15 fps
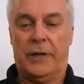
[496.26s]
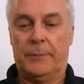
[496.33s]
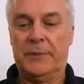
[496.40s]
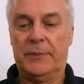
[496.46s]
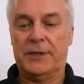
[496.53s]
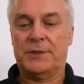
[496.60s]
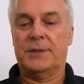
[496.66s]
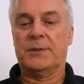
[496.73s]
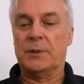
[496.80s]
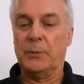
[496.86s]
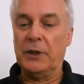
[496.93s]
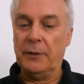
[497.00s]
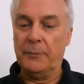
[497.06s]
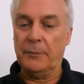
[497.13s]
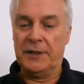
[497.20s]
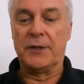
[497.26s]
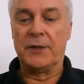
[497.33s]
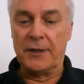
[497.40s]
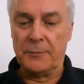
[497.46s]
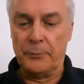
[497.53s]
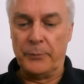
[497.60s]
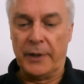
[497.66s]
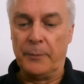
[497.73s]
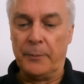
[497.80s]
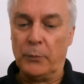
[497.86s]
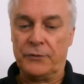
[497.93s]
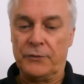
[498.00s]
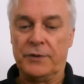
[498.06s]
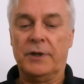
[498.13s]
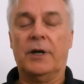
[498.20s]
public system administered by
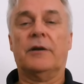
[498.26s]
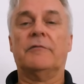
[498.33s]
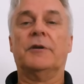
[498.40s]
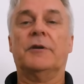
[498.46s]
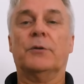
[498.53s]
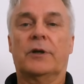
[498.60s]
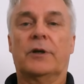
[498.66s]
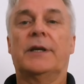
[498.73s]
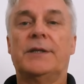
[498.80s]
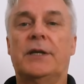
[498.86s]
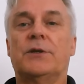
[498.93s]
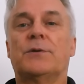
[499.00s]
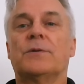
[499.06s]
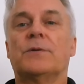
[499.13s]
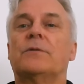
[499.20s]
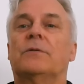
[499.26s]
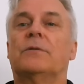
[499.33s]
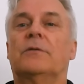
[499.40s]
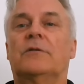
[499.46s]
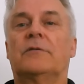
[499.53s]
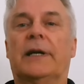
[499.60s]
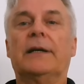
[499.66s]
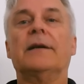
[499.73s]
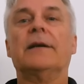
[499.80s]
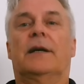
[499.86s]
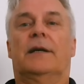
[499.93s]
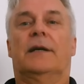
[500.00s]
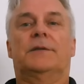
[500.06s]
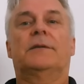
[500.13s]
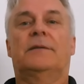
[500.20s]
more than one hundred organizations called
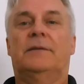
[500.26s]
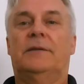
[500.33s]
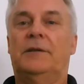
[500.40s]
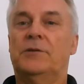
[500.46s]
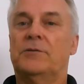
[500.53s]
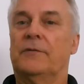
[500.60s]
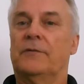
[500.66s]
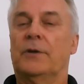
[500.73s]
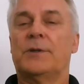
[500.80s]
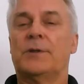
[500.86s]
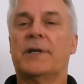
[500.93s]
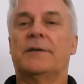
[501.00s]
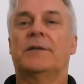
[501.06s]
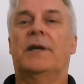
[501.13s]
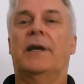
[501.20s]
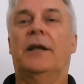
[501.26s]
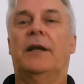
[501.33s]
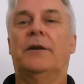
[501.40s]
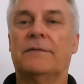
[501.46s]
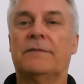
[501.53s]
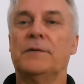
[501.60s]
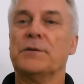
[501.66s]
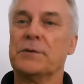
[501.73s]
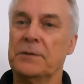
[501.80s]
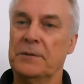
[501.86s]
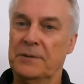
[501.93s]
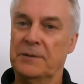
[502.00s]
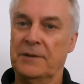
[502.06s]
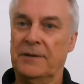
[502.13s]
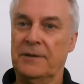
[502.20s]
Krankenkassen. Each of those has a head office
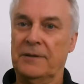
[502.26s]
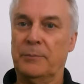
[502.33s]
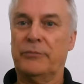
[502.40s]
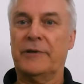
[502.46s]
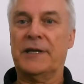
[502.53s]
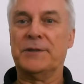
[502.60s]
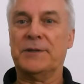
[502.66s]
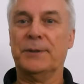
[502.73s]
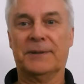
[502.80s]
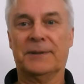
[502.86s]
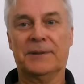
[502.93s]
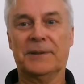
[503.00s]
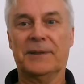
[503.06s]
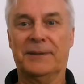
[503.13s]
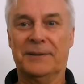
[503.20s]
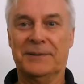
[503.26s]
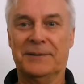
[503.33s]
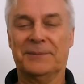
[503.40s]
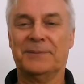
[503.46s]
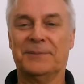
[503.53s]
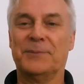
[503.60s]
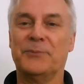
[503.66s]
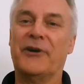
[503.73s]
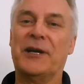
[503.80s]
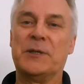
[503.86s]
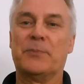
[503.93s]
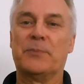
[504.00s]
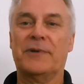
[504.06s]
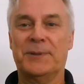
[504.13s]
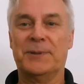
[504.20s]
and, and a president and a
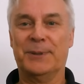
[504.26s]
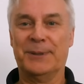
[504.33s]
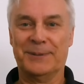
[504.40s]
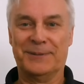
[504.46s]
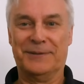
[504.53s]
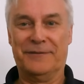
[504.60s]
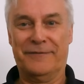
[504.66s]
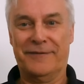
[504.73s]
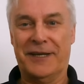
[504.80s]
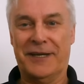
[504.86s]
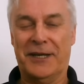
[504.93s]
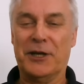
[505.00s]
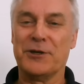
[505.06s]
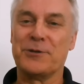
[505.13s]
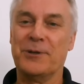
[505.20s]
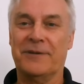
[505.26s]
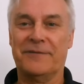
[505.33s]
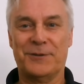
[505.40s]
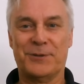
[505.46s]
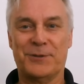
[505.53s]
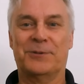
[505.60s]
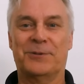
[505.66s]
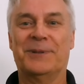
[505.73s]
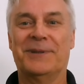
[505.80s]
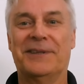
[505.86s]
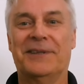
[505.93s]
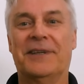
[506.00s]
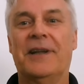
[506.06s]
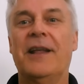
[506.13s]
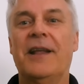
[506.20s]
vice president and a financial officer,
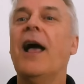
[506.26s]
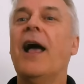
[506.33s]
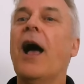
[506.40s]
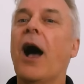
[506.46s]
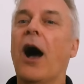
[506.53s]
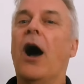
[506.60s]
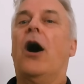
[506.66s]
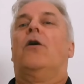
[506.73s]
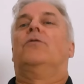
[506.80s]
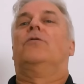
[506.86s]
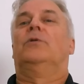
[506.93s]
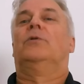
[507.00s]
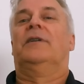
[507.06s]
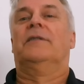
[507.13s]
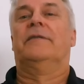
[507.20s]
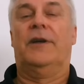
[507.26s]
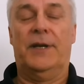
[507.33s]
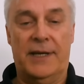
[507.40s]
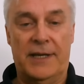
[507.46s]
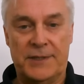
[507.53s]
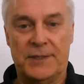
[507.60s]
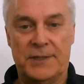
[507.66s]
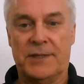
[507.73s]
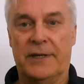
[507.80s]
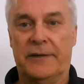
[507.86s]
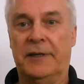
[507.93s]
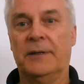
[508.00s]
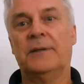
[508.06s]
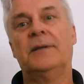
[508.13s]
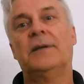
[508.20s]
and a whole lot of
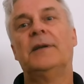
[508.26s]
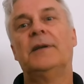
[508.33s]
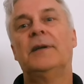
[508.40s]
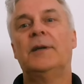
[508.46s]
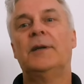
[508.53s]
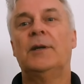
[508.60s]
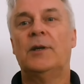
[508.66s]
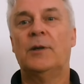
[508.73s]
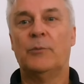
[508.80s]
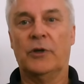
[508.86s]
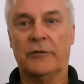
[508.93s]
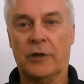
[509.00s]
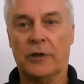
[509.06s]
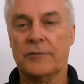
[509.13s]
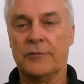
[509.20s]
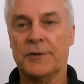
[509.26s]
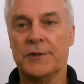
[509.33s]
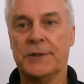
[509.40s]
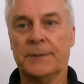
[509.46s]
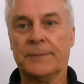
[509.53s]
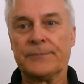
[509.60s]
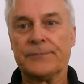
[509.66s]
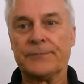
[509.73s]
unnecessary bureaucracy.